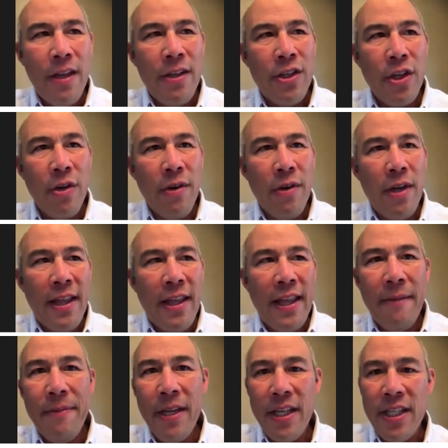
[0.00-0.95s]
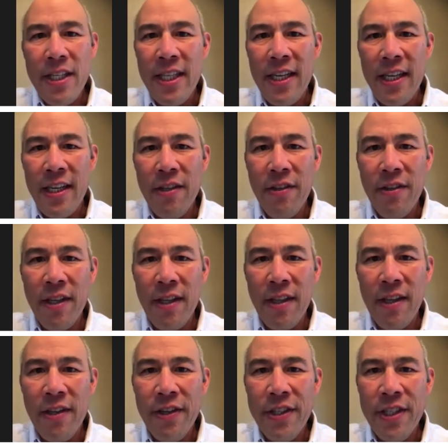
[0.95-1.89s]
So that being said, I do think
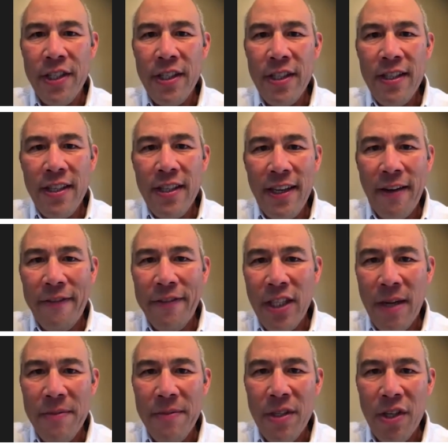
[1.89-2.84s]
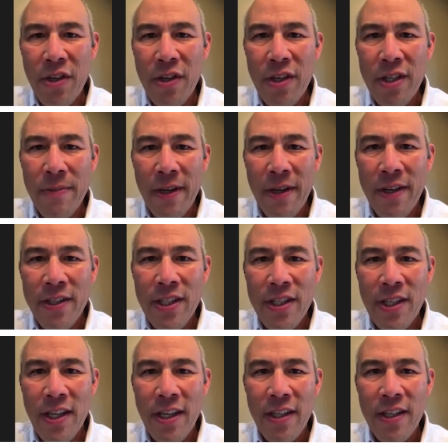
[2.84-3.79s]
I oftentimes encourage parents to
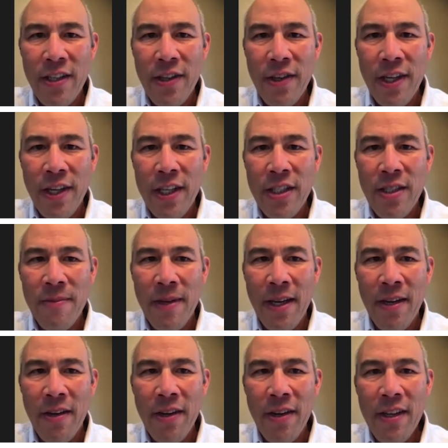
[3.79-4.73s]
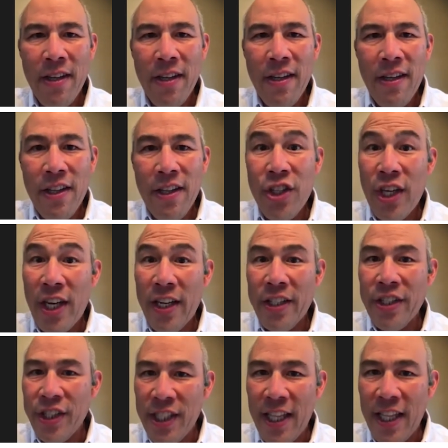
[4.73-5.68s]
talk to their kids about the
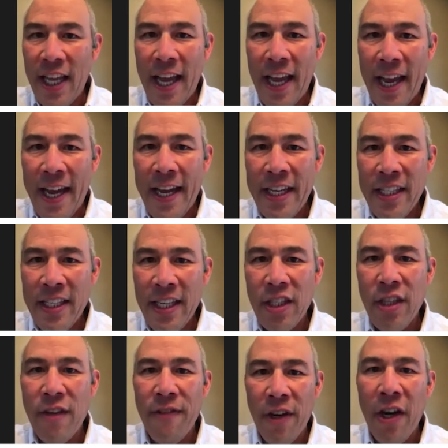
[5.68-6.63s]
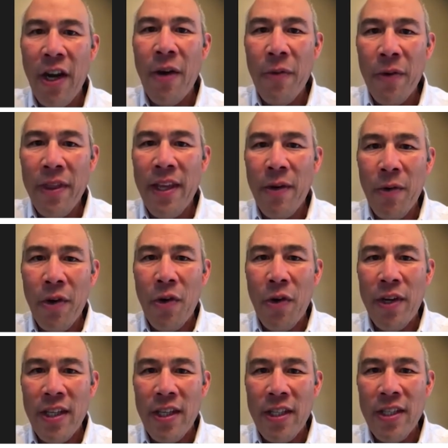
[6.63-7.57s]
challenges that they had to actually figure out what they were
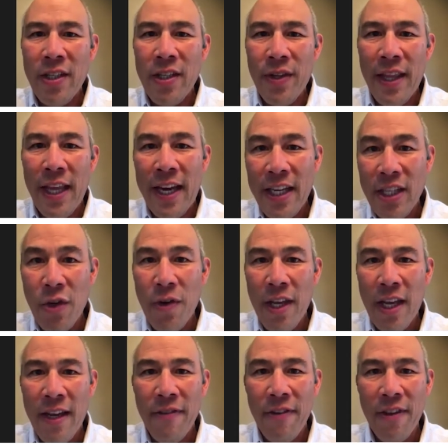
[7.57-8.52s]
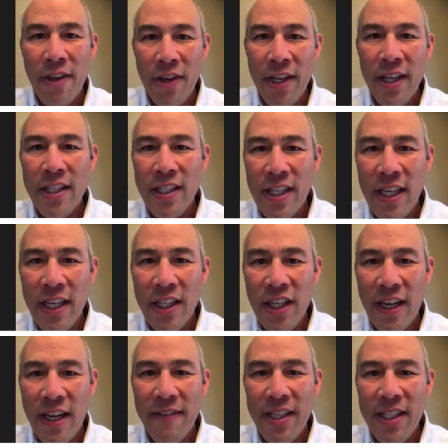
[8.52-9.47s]
going to do and that it's okay for their kids to
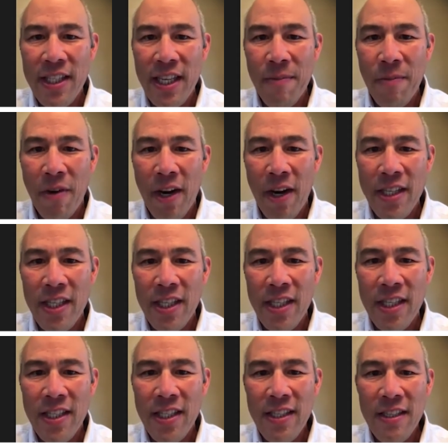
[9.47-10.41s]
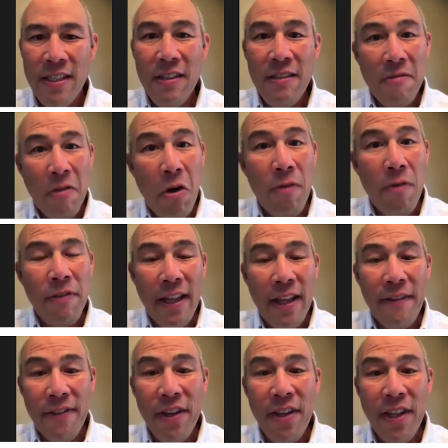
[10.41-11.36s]
actually have that same process. Hopefully
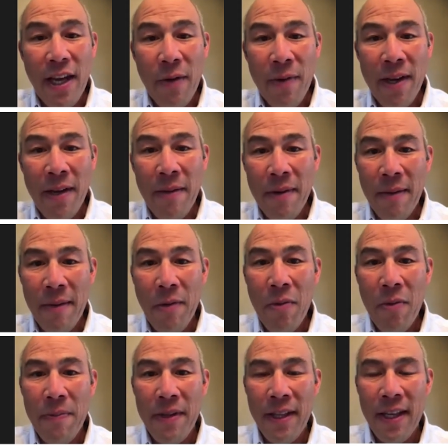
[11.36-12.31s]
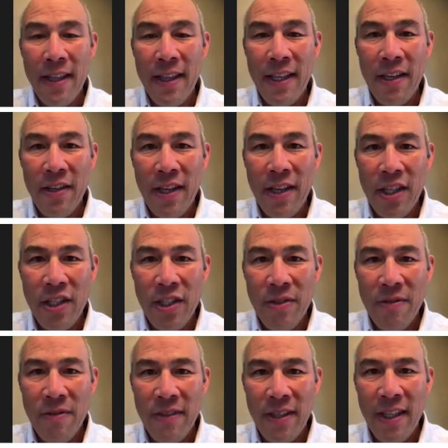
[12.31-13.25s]
they feel that way, but I'm hoping that they could
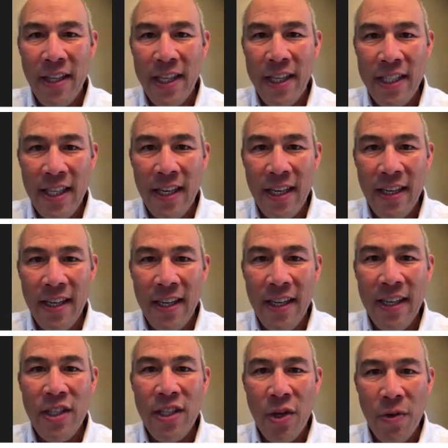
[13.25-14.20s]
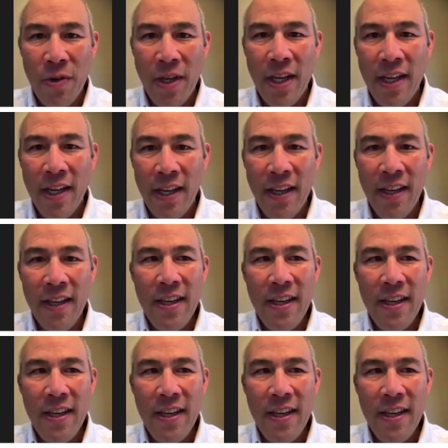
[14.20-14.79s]
actually realize that it is okay.